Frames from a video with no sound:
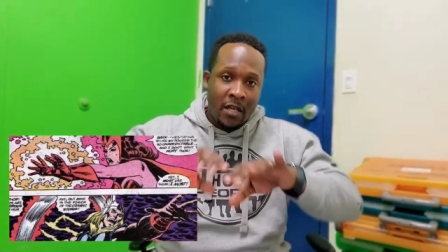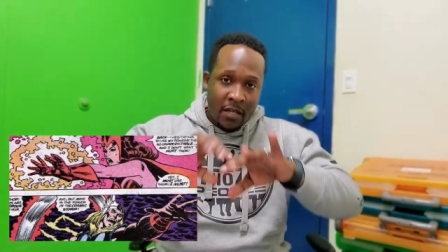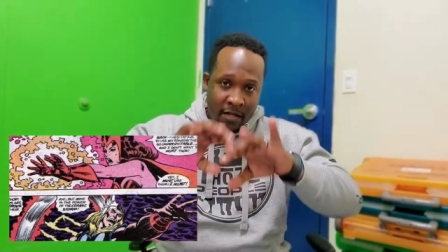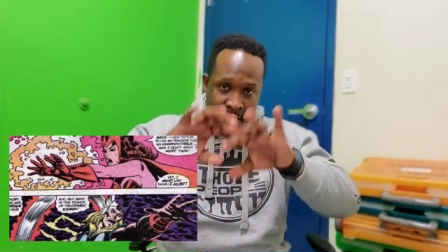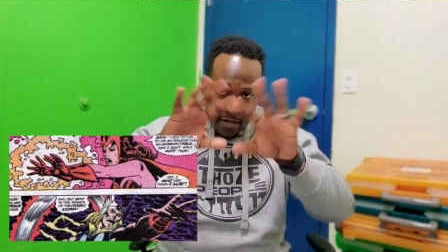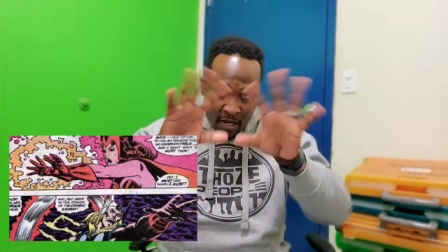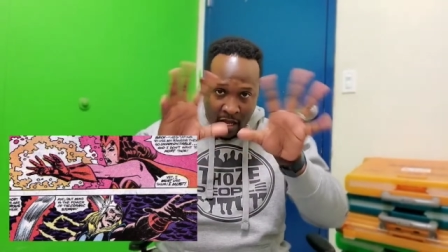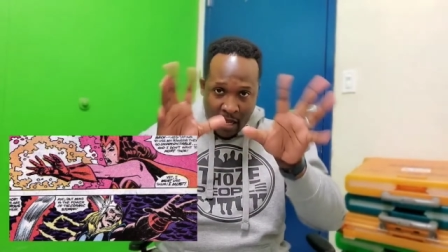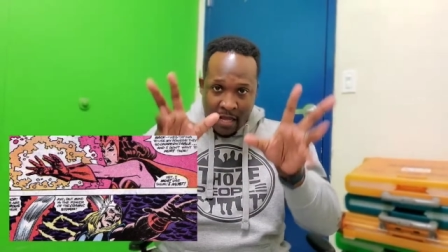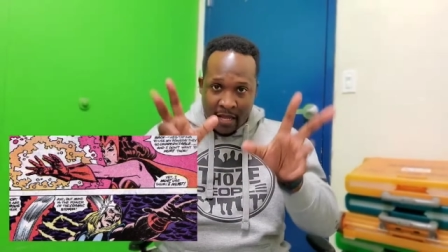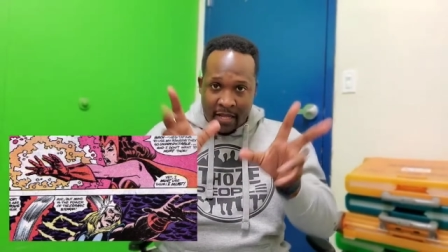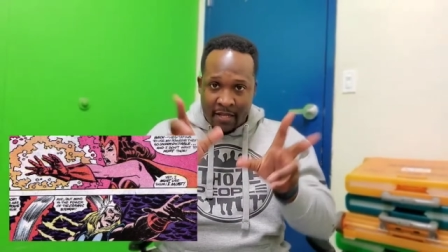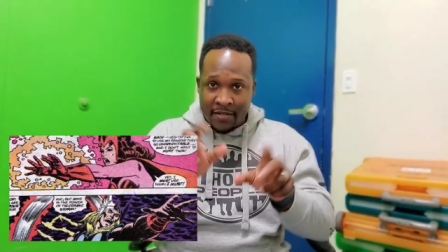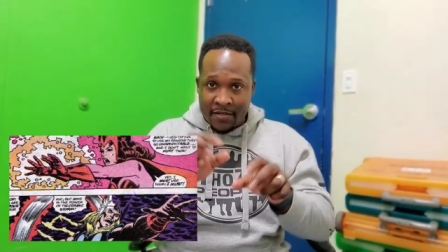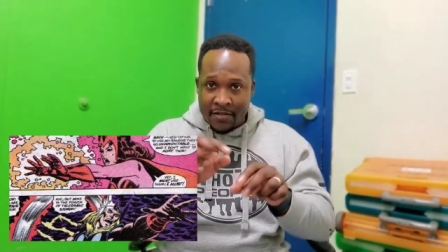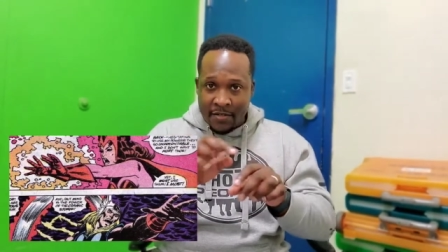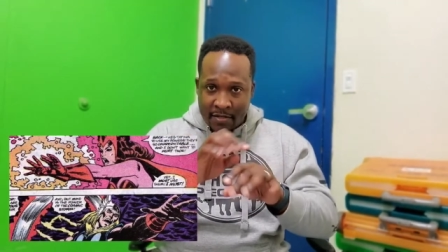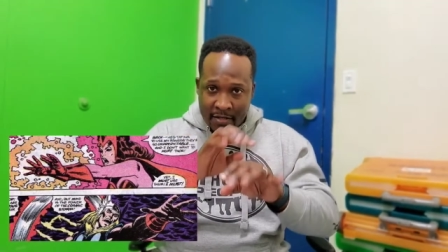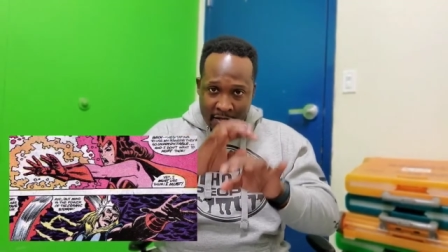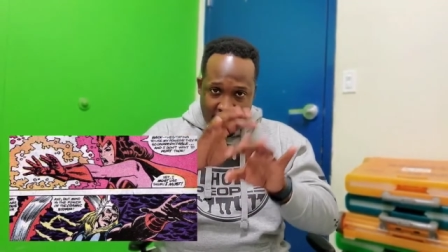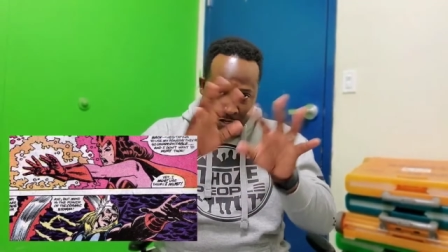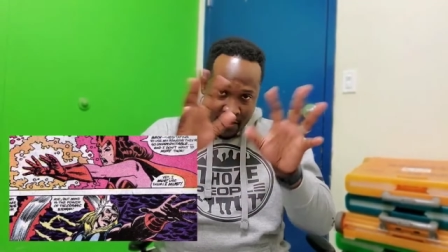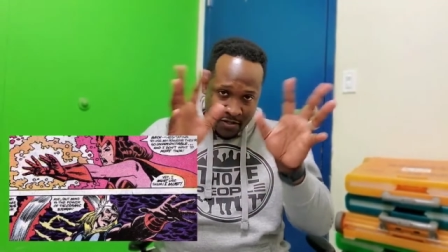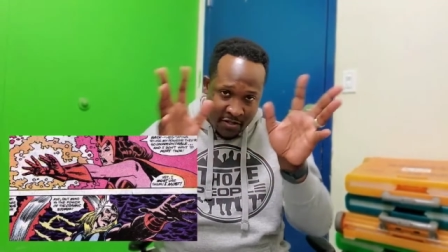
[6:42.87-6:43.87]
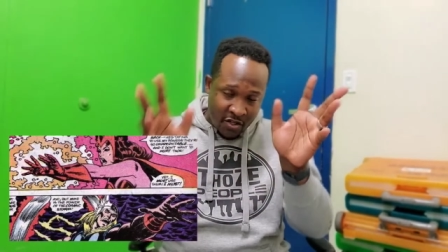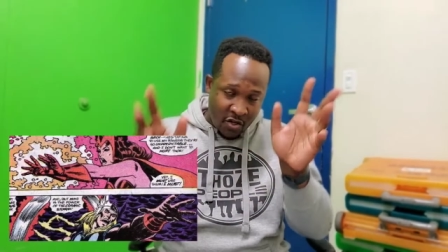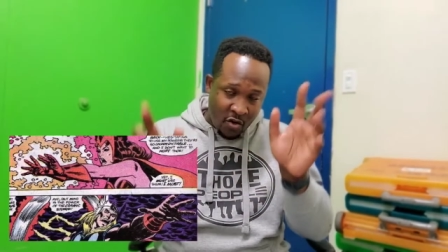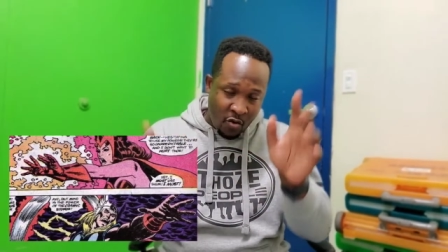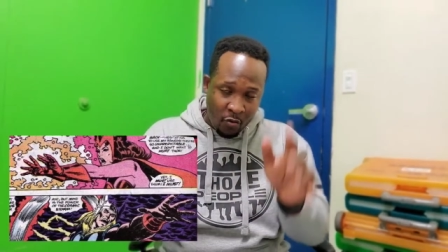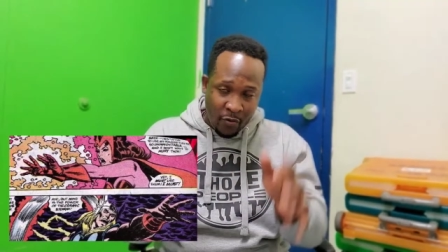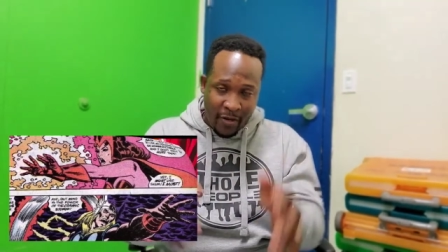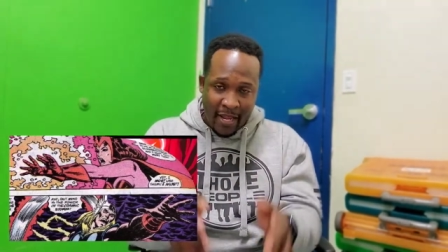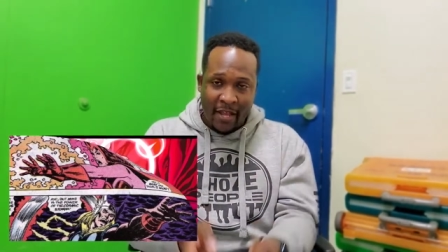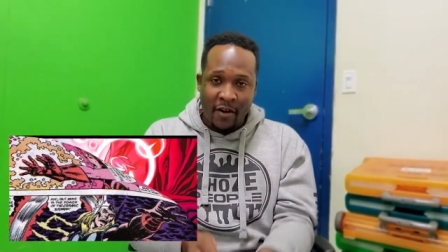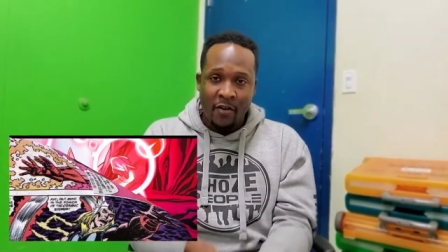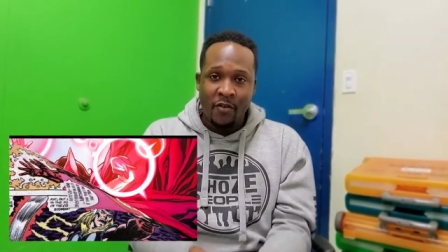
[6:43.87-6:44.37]
does to
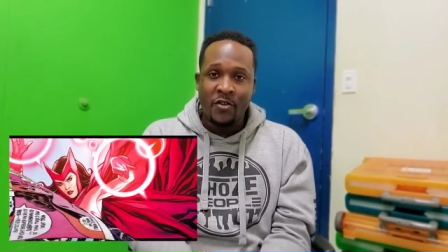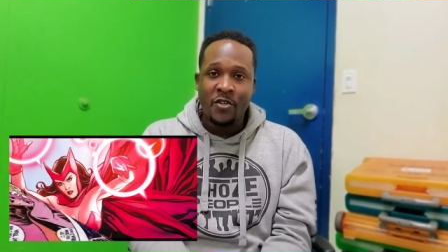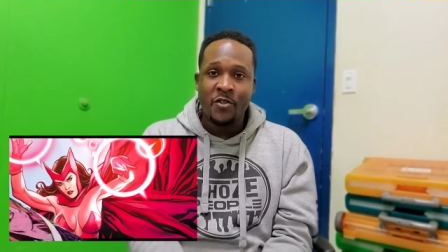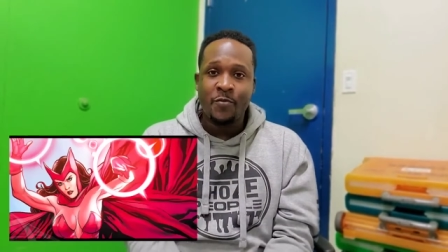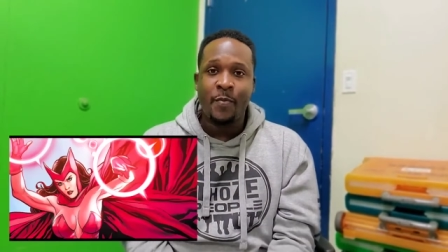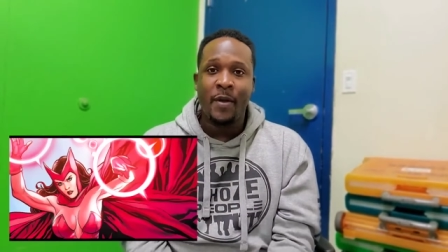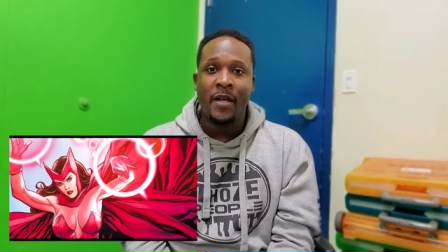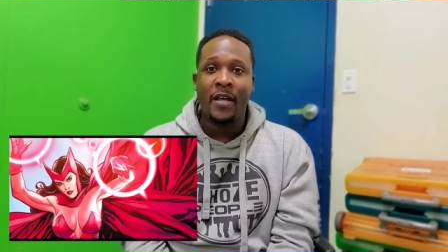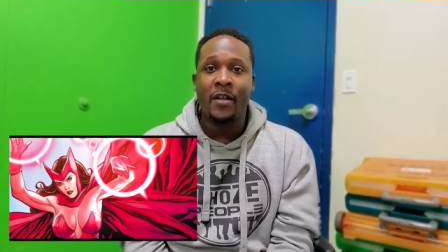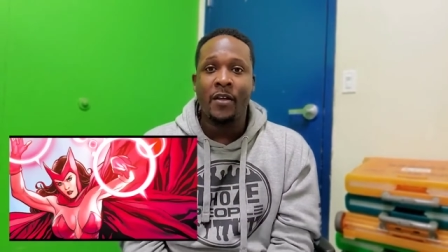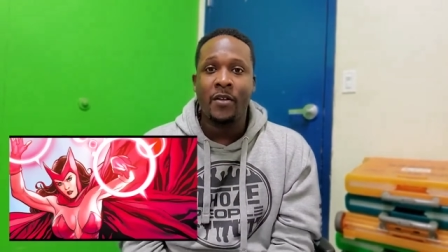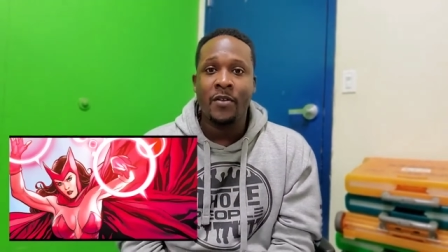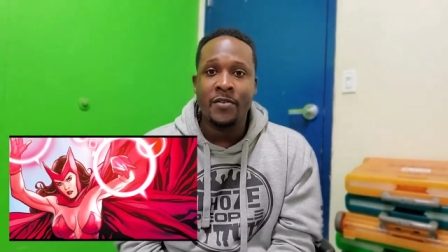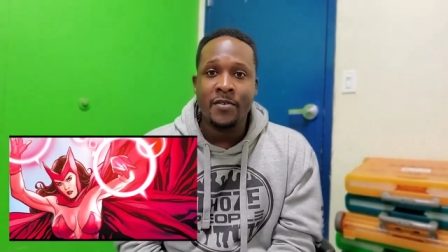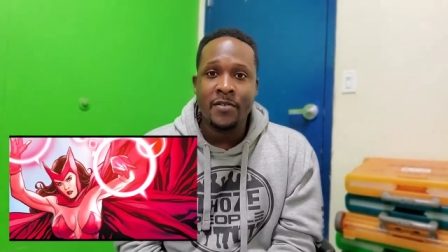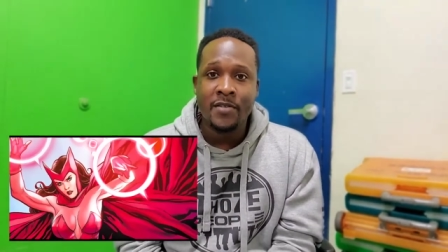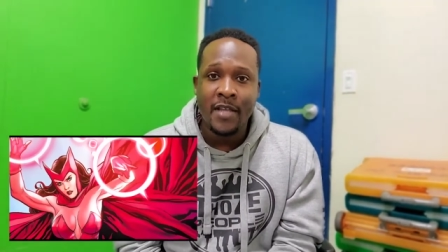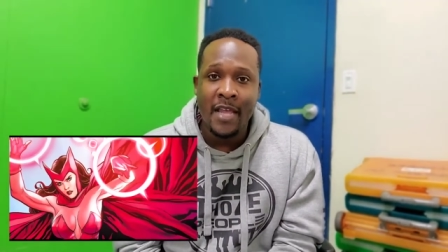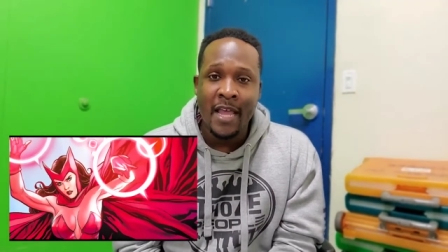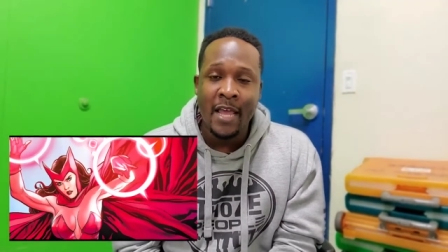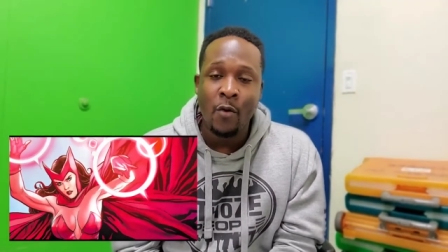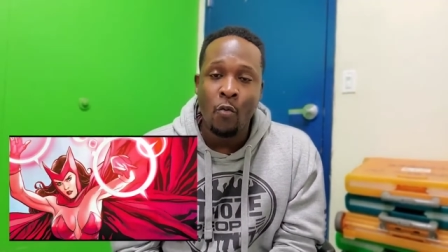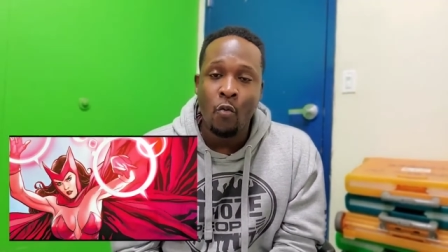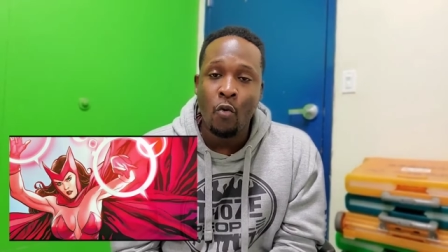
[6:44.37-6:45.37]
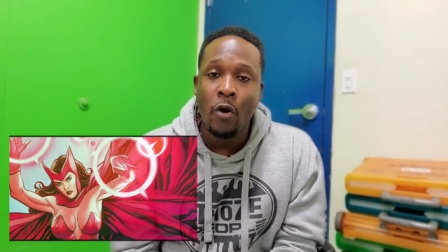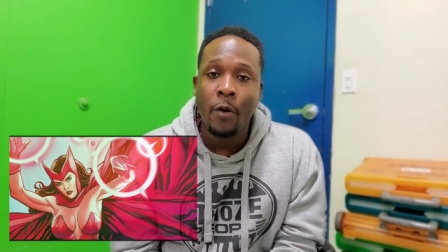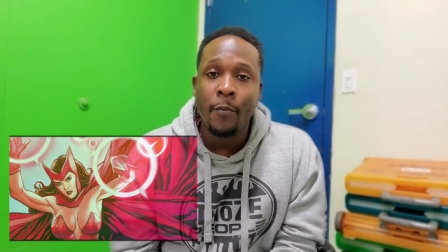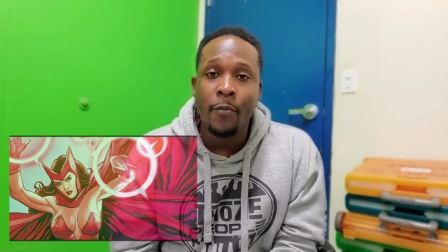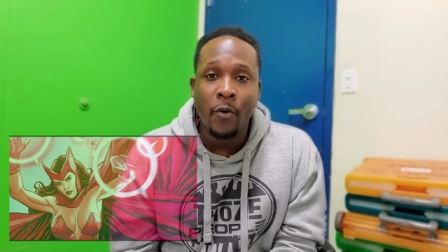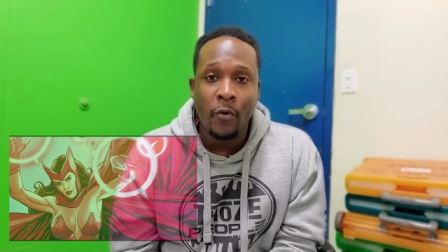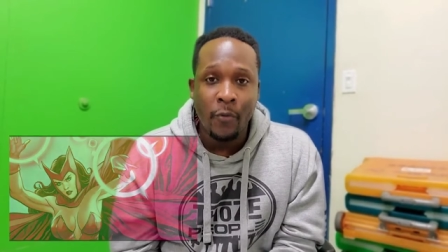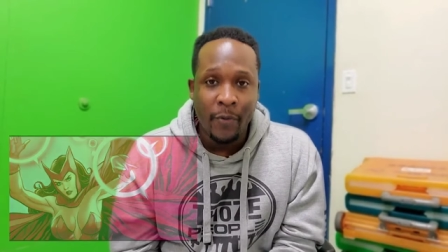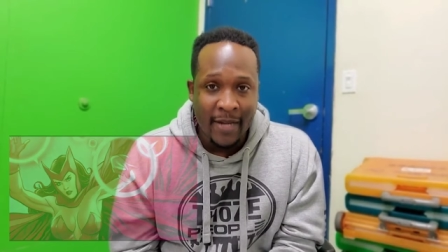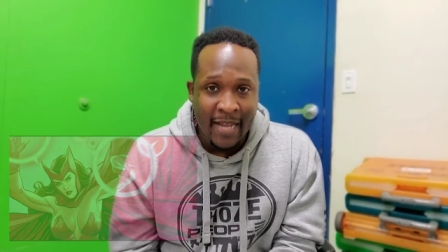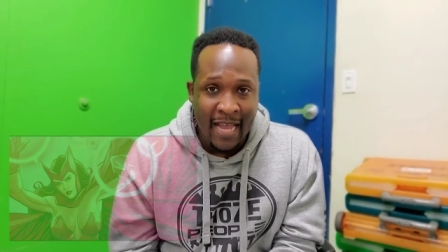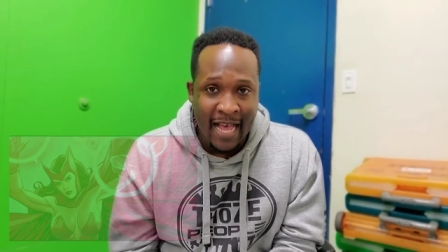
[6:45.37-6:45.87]
create her spells and warp
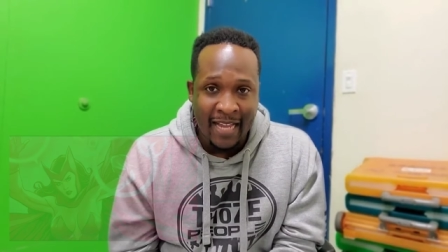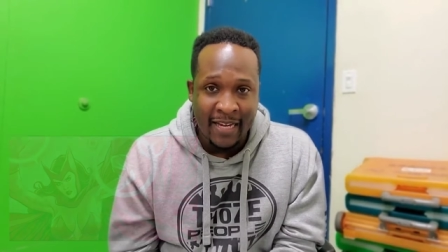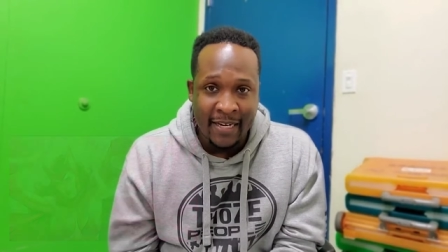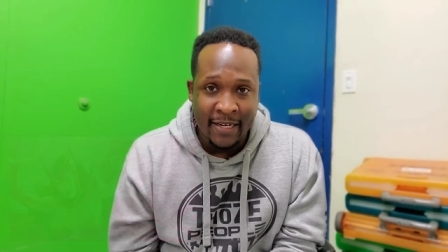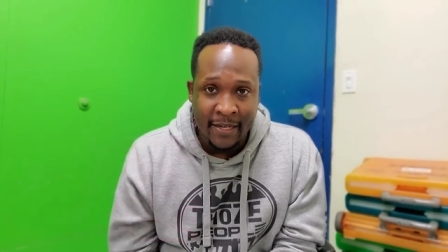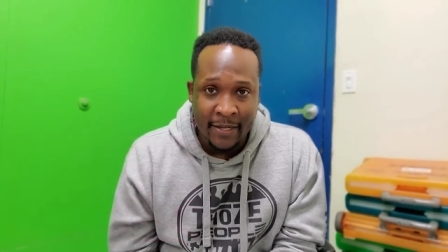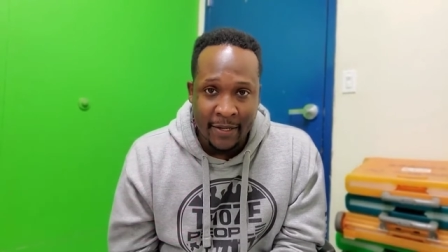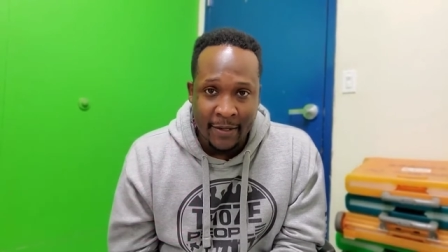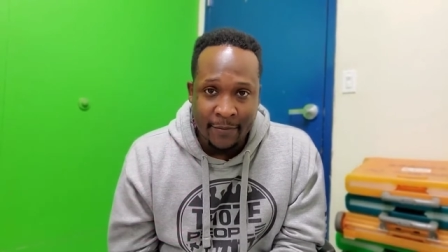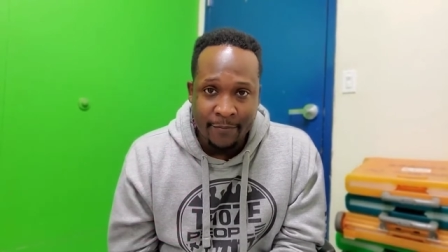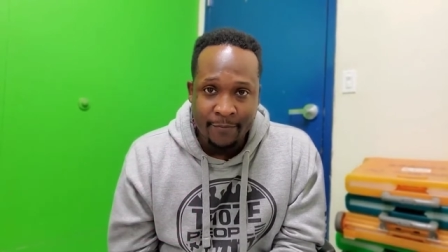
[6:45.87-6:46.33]
her reality.